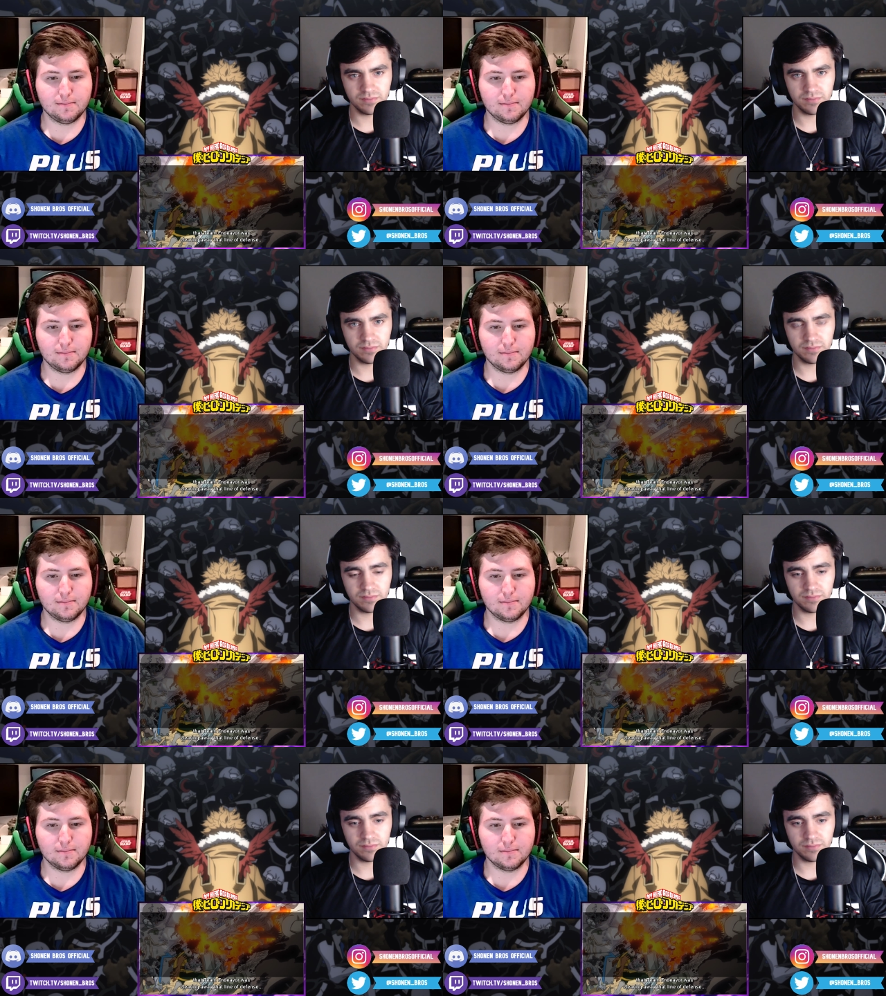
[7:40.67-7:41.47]

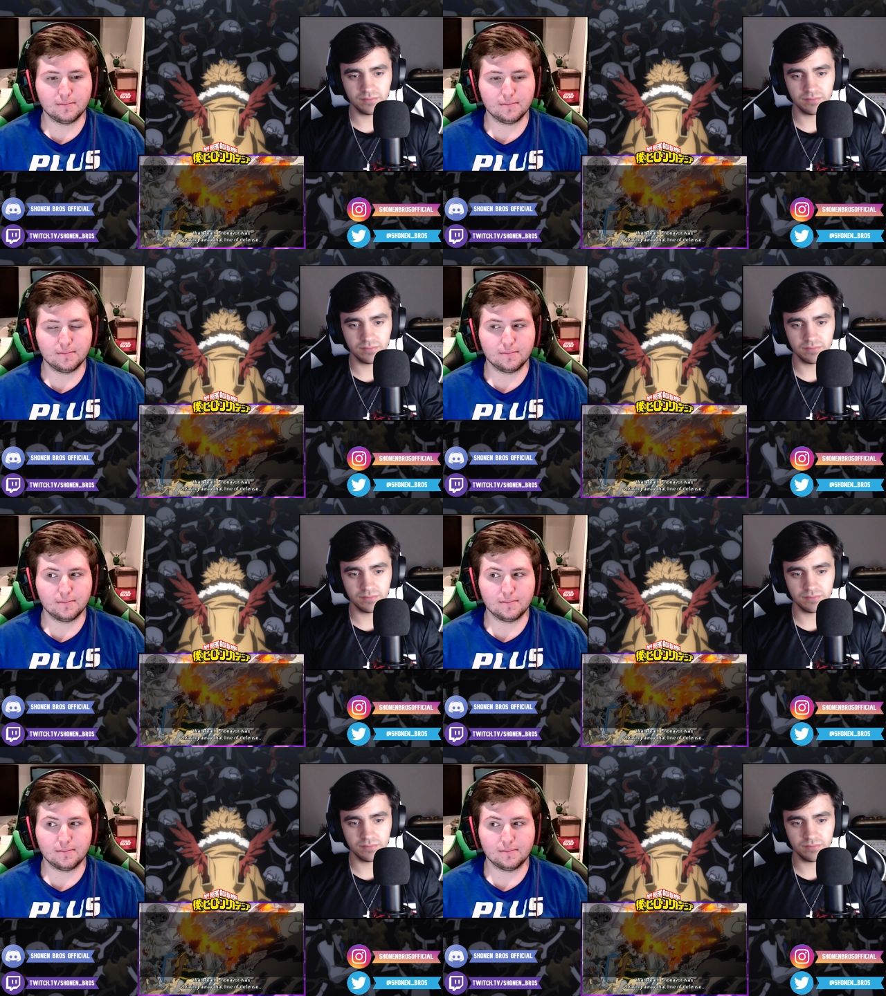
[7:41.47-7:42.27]

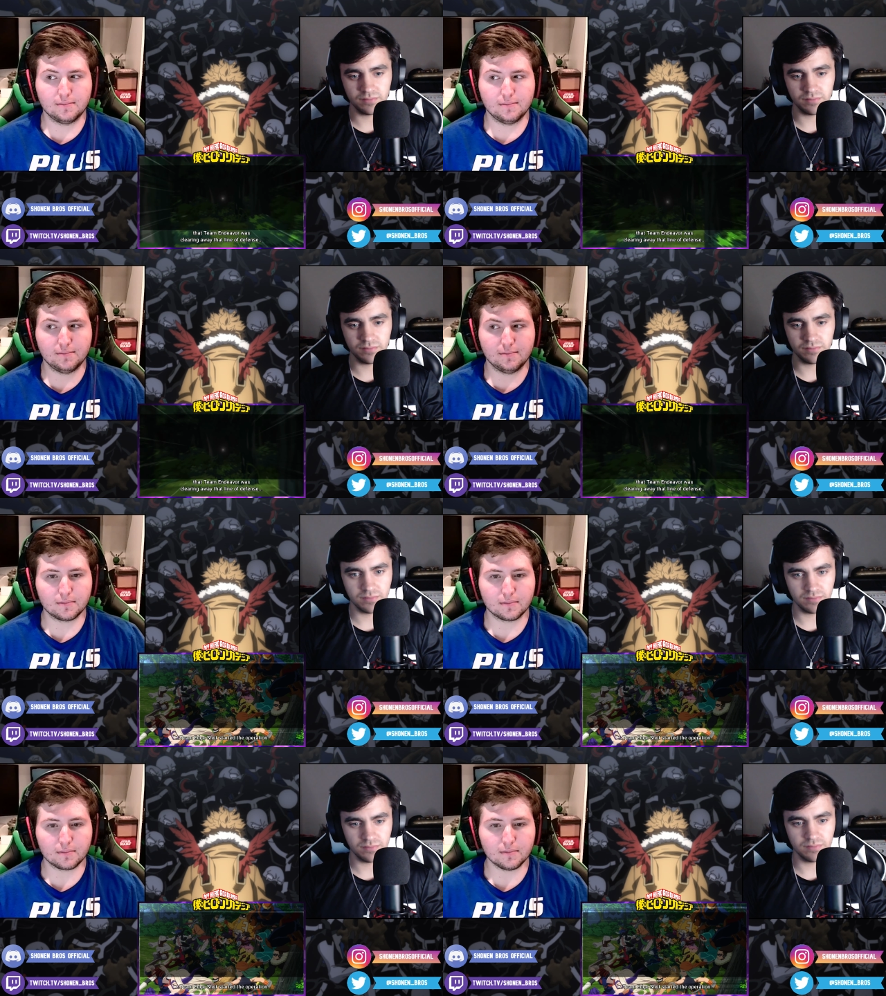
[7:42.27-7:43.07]

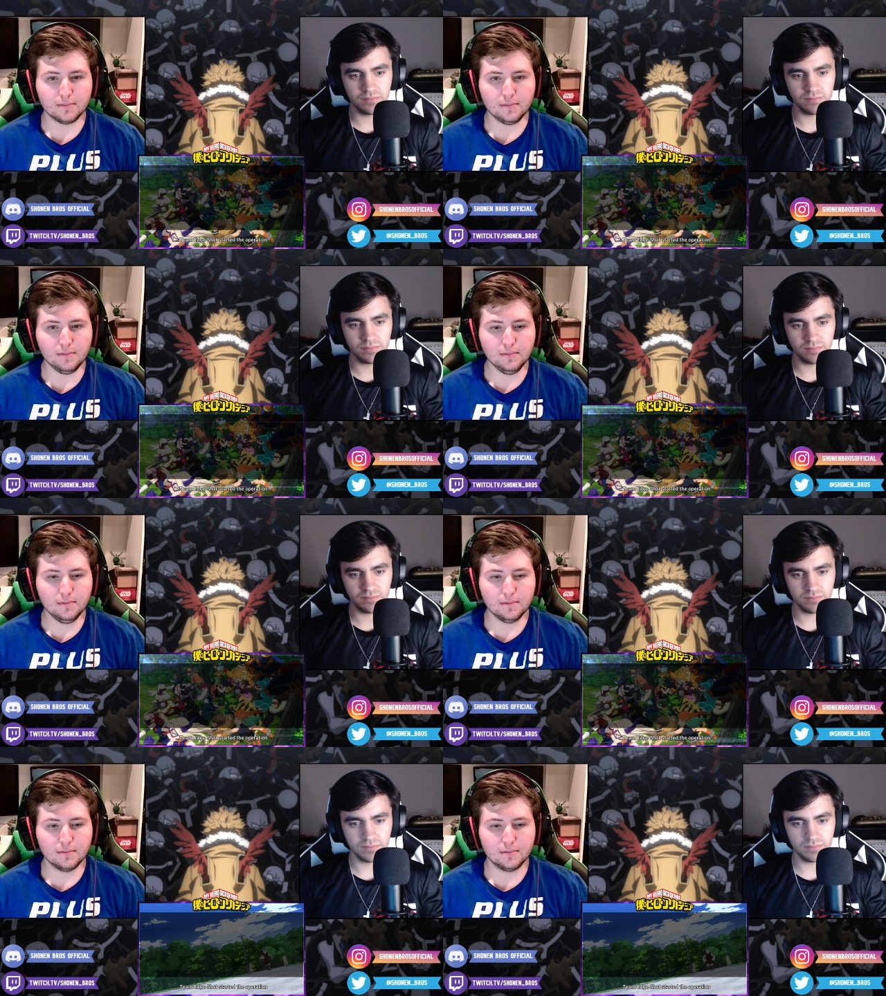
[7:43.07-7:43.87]

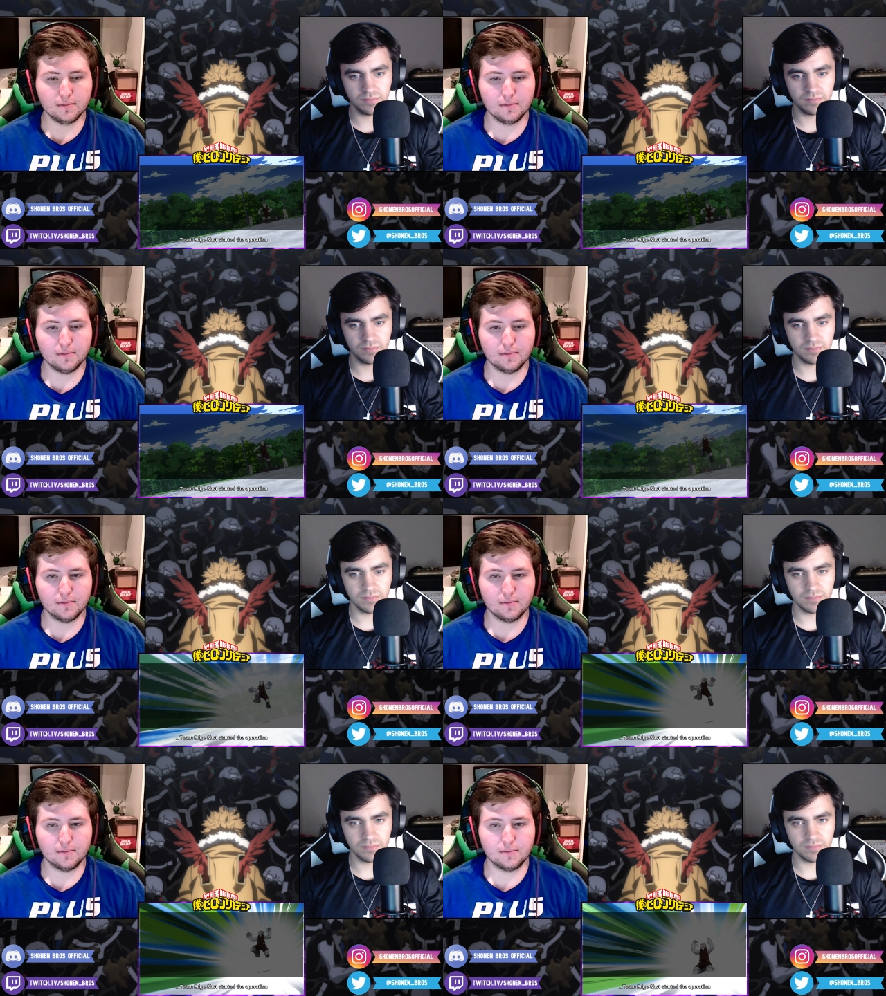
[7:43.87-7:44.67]

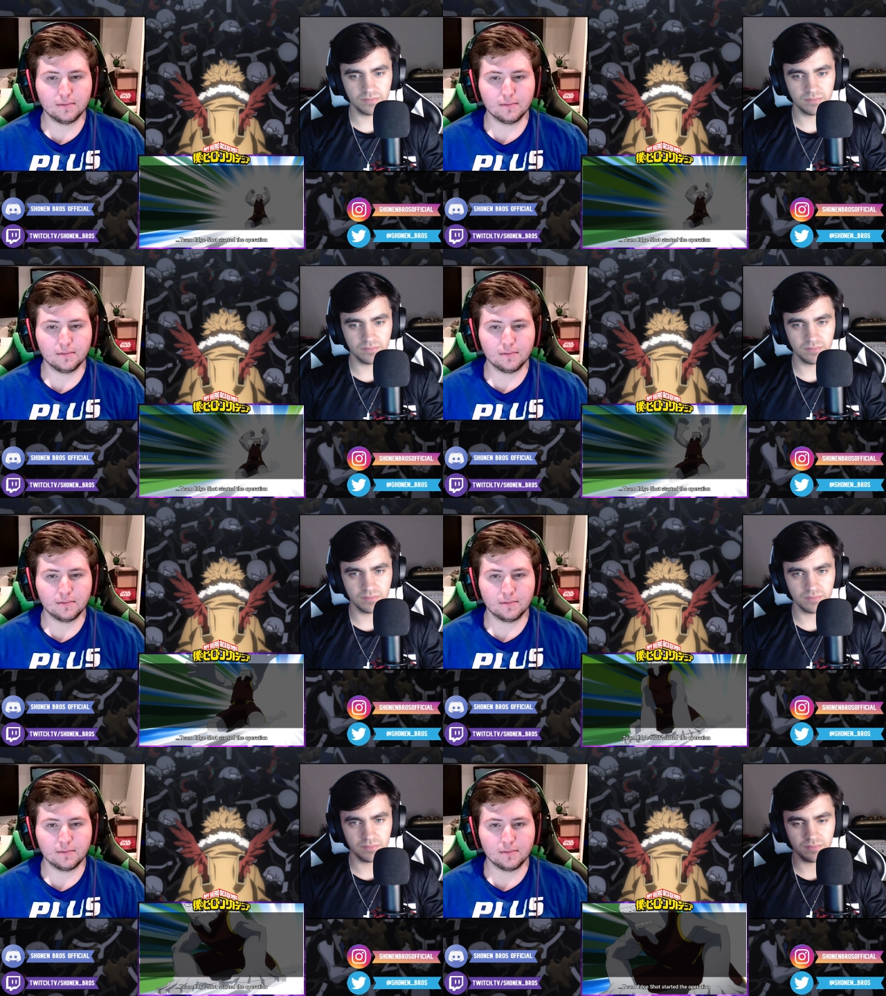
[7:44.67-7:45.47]

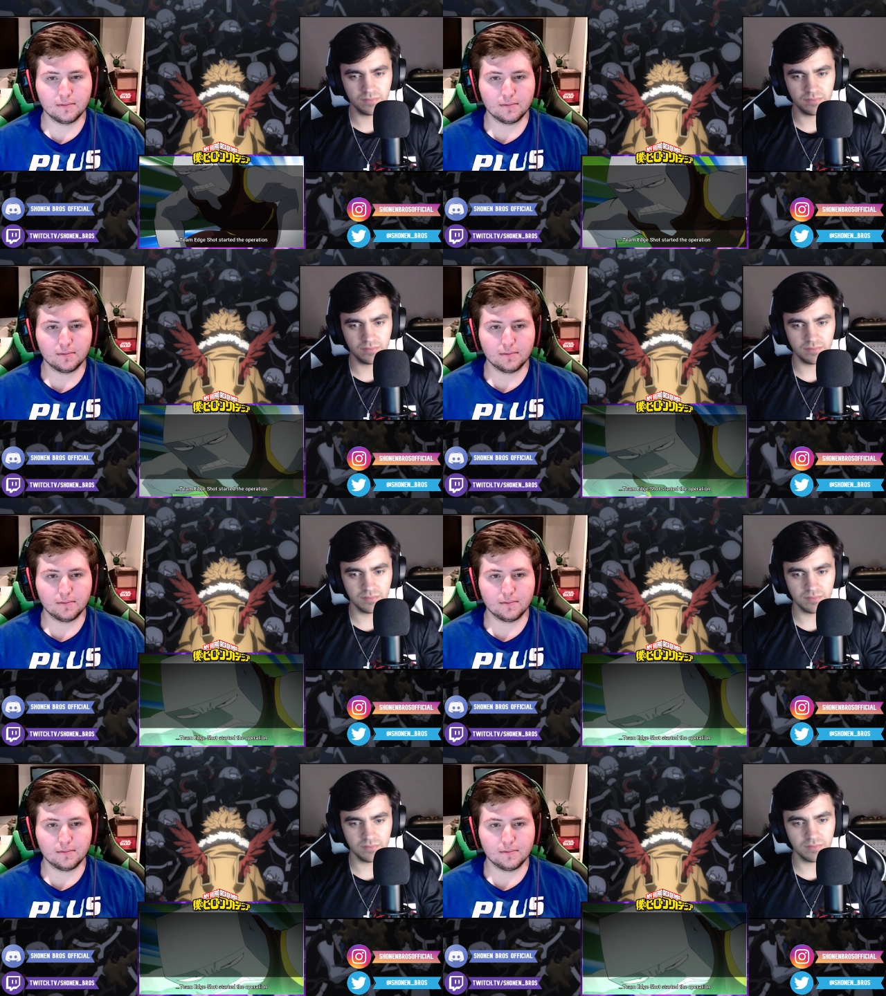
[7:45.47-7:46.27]

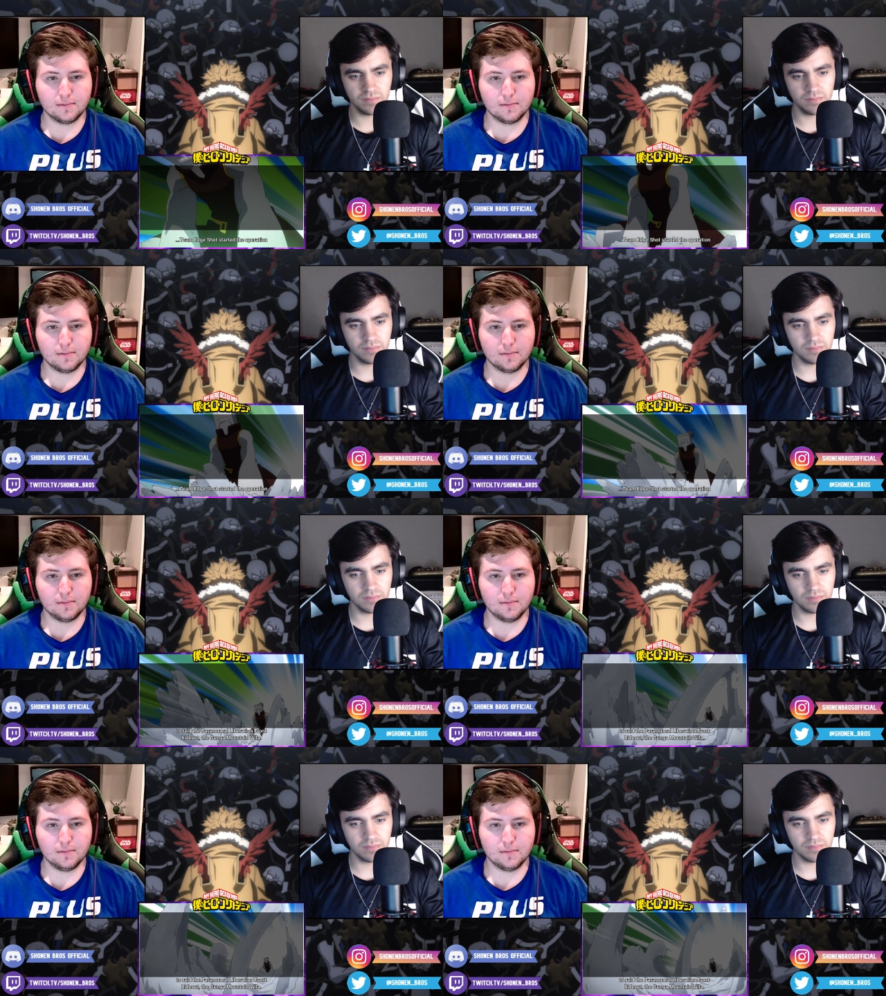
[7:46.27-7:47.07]

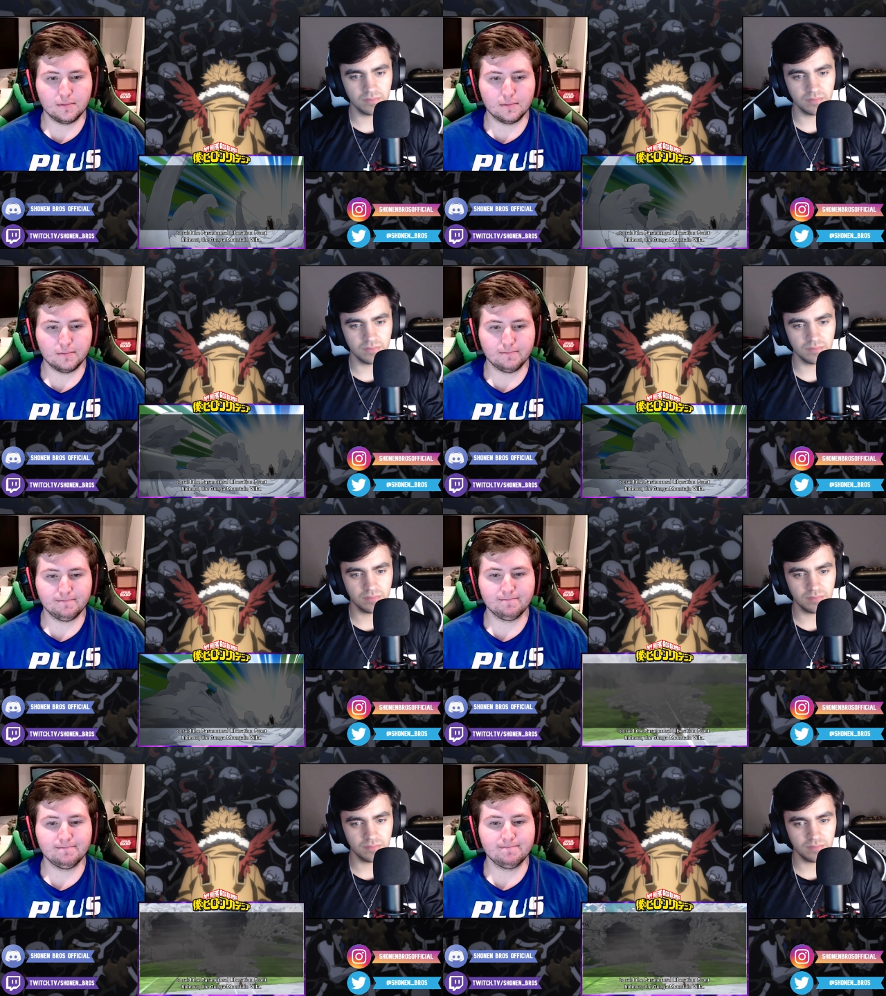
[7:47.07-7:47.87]

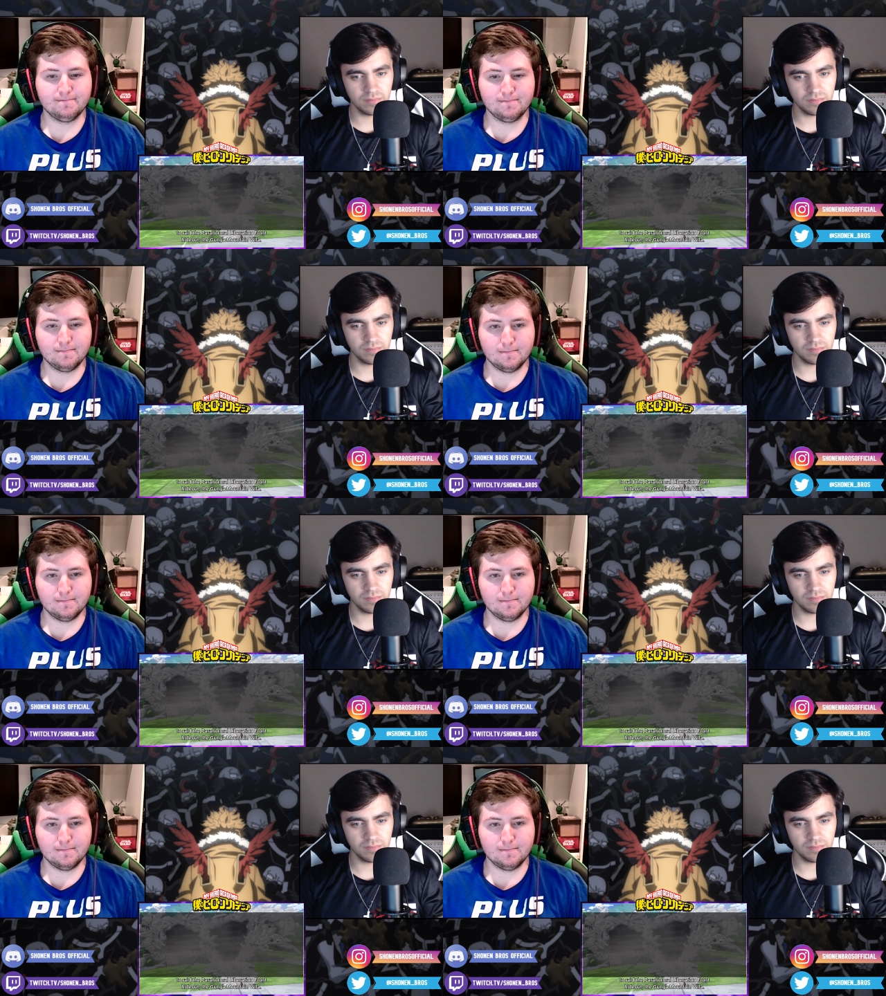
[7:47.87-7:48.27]
(silence)